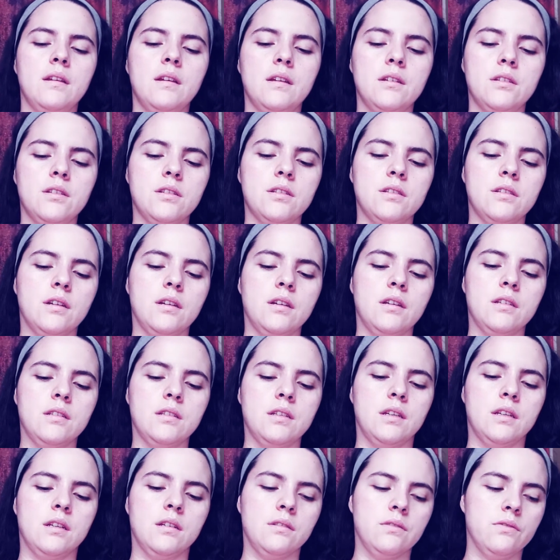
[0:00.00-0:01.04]
just saw the
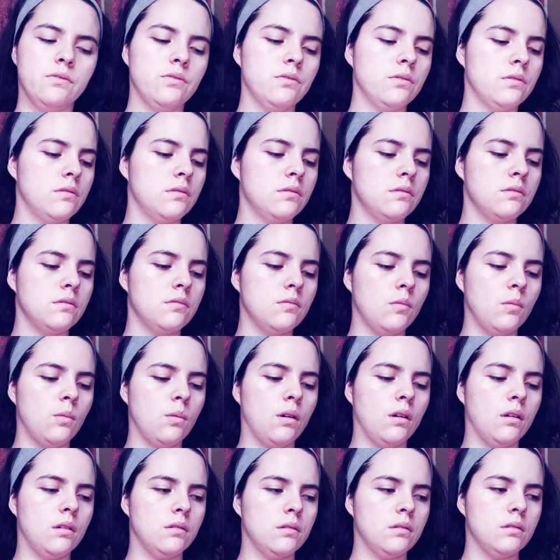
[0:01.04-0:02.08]
Ten of
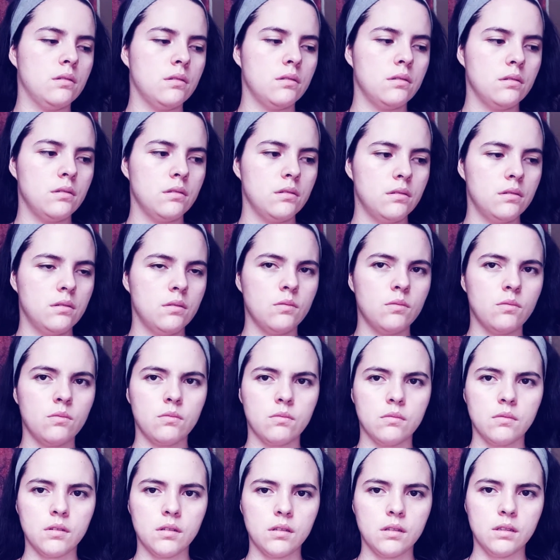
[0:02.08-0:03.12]
Wands.
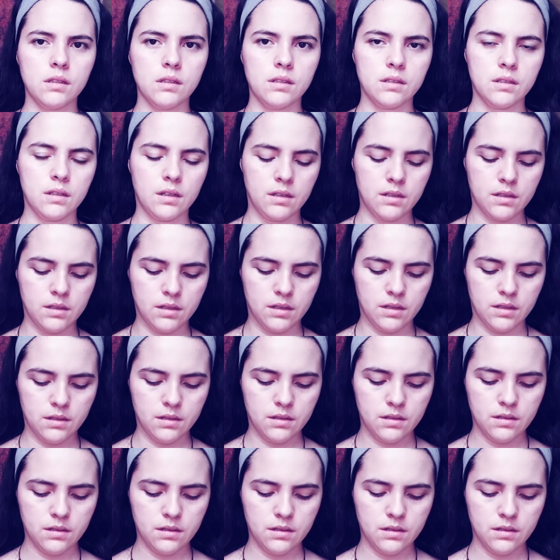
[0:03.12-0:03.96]
Really exhausted.